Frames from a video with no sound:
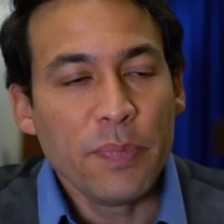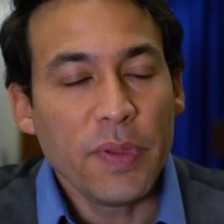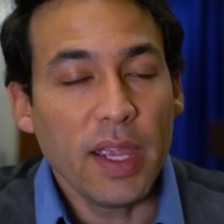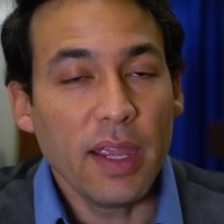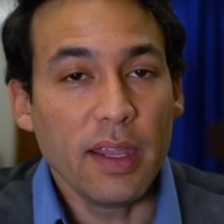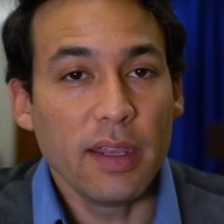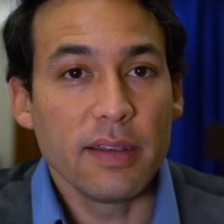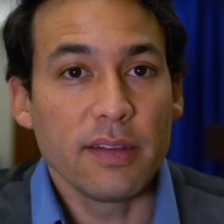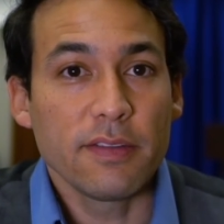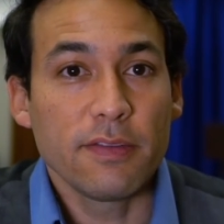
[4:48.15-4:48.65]

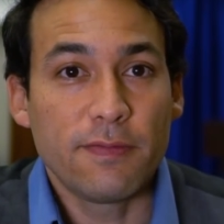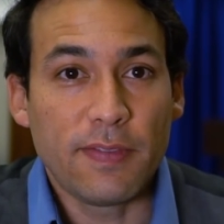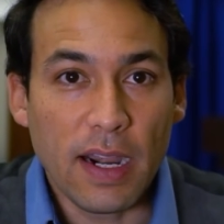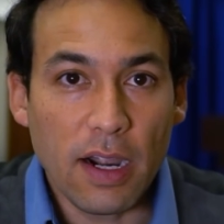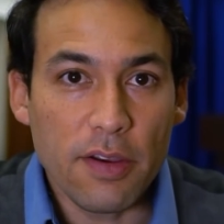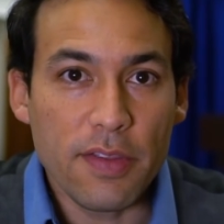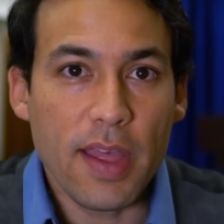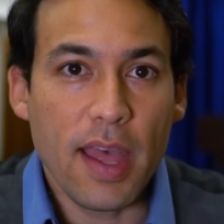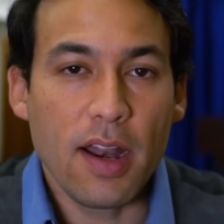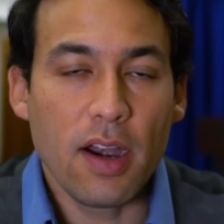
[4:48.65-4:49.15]
and
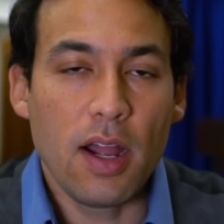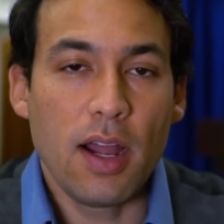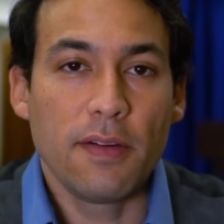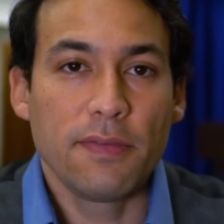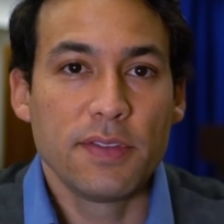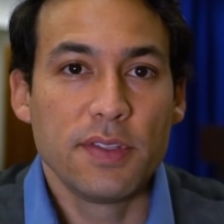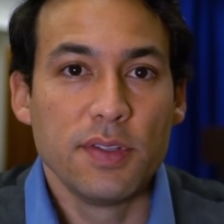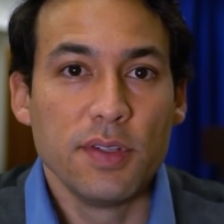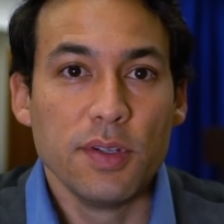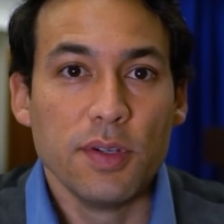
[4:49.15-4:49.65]
fire that
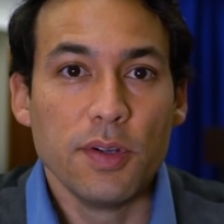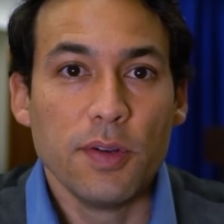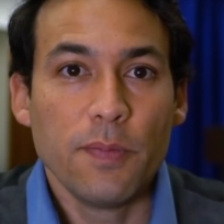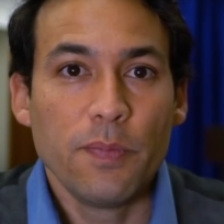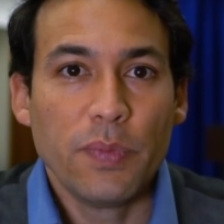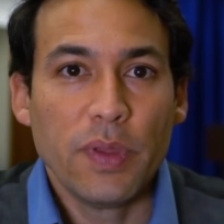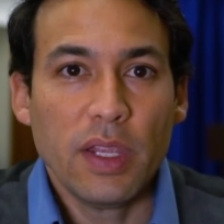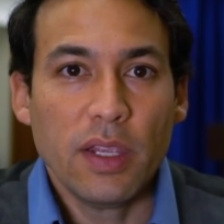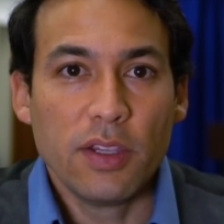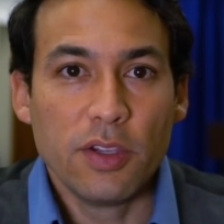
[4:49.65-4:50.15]
off
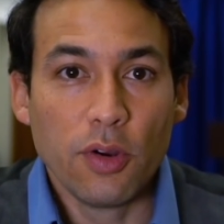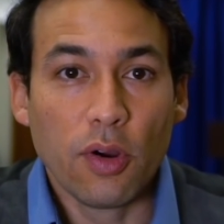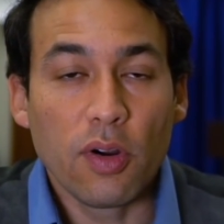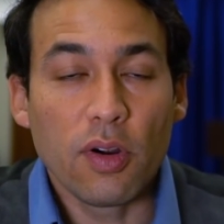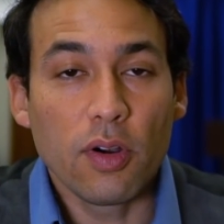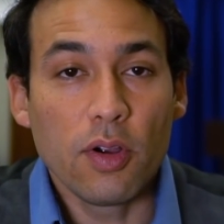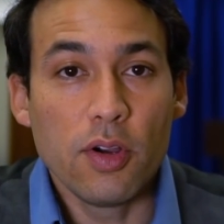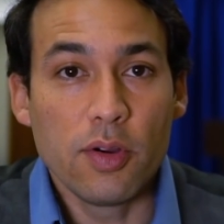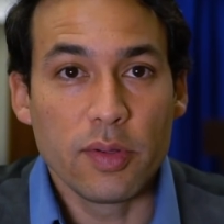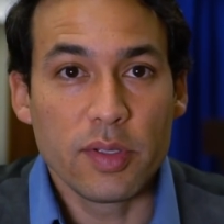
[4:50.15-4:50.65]
to
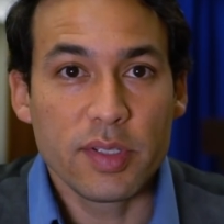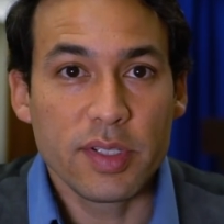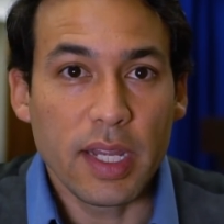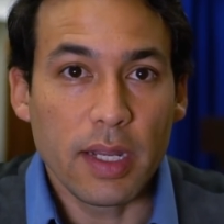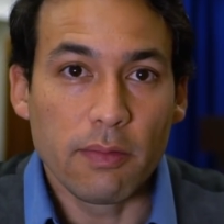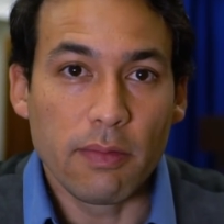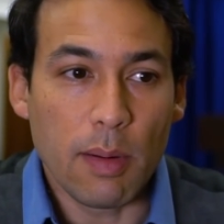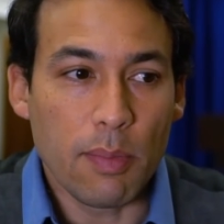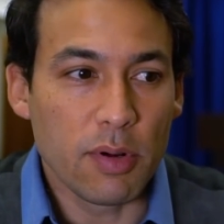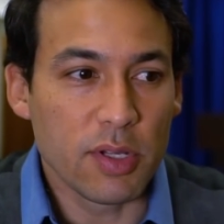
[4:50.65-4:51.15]
your own
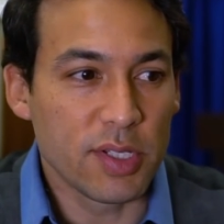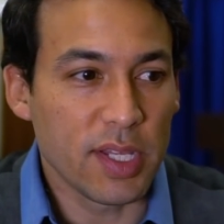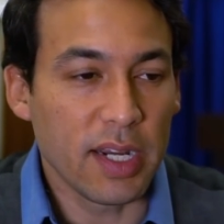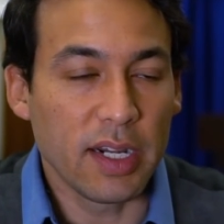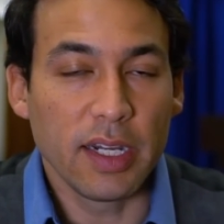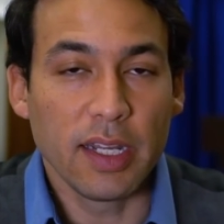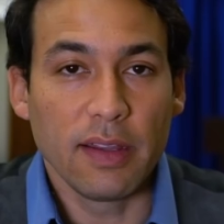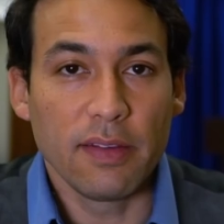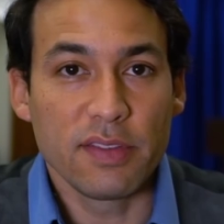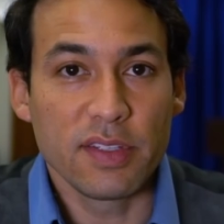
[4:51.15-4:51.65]
state
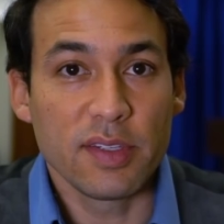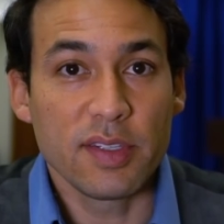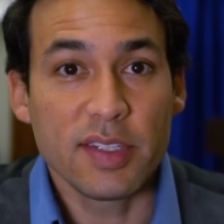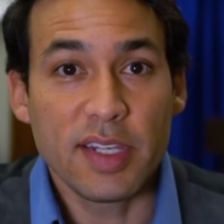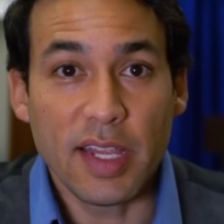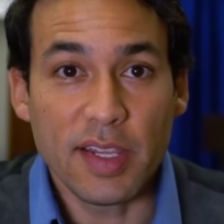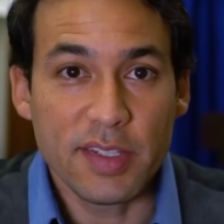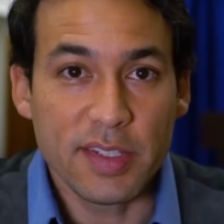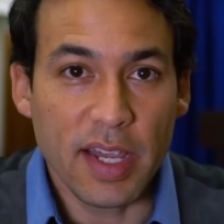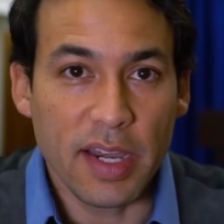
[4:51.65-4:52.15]
representatives and
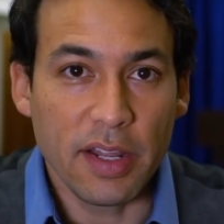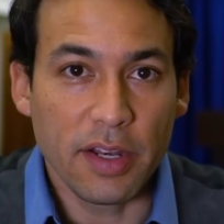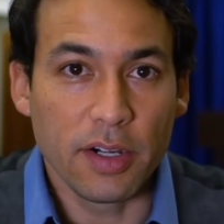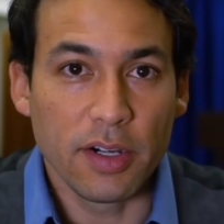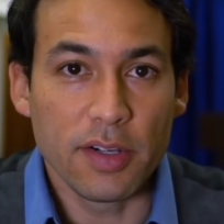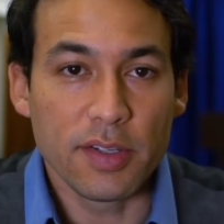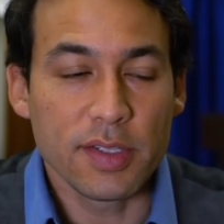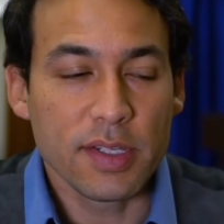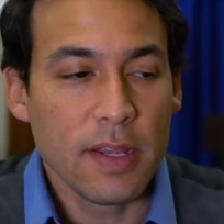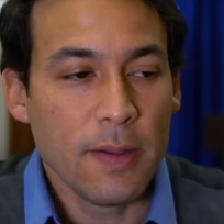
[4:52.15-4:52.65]
state
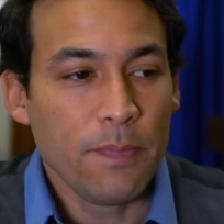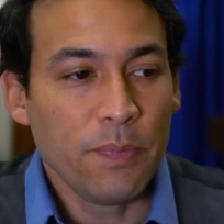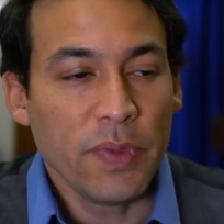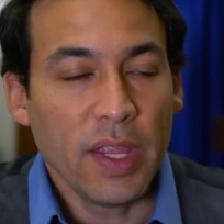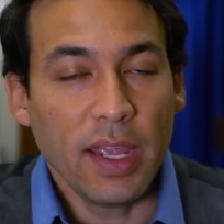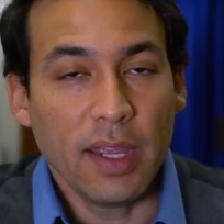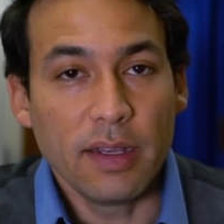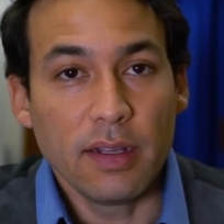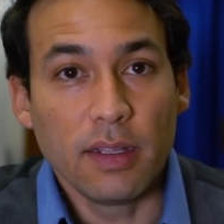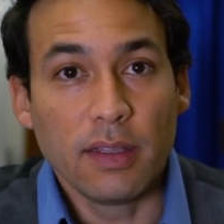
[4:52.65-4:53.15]
senators
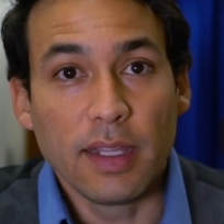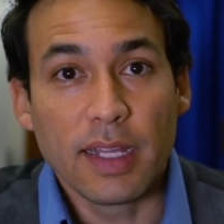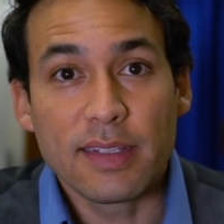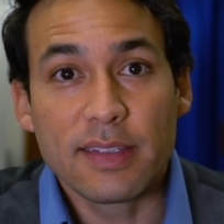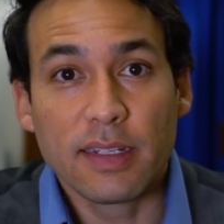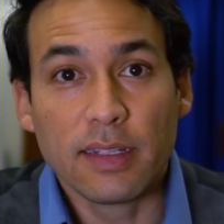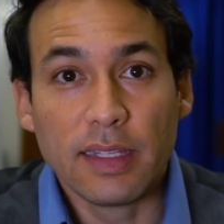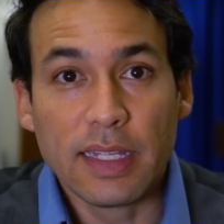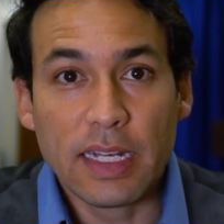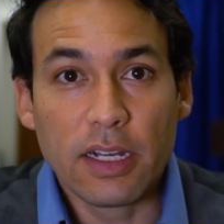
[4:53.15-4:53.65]
and
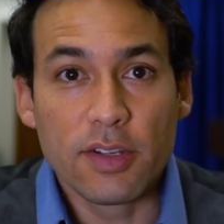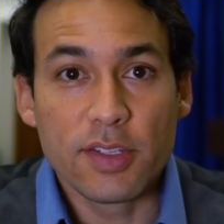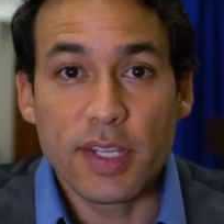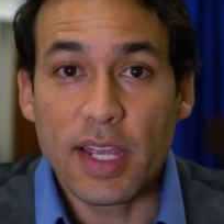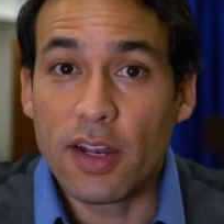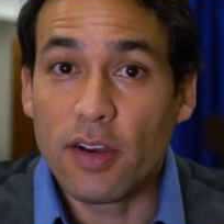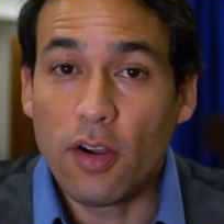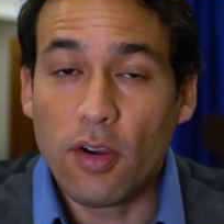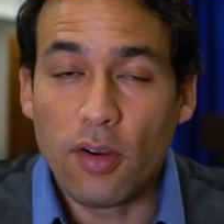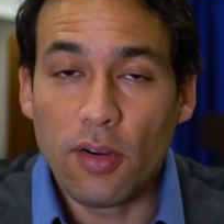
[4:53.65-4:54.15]
elected leaders
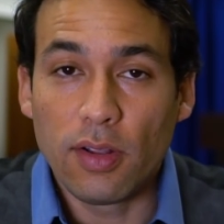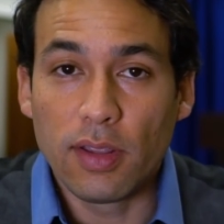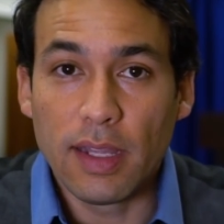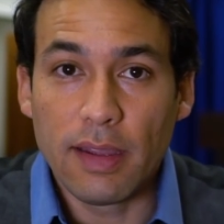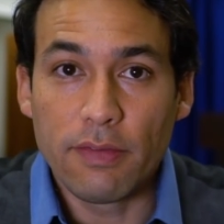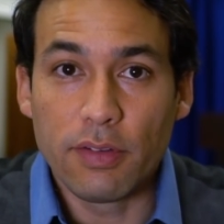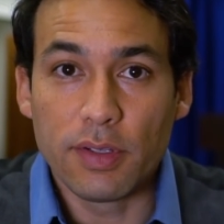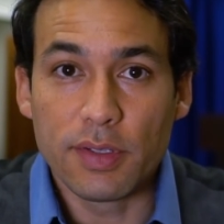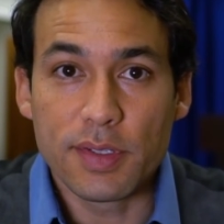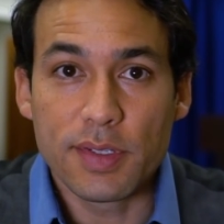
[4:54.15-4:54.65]
at all
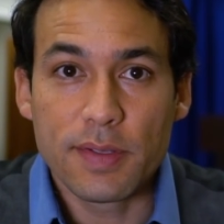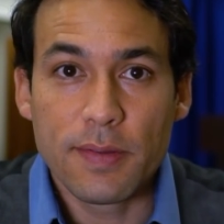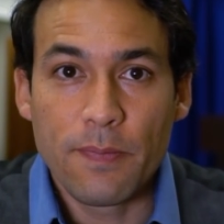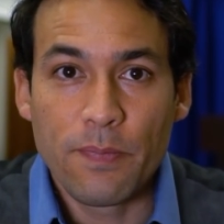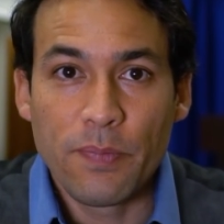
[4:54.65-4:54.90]
levels.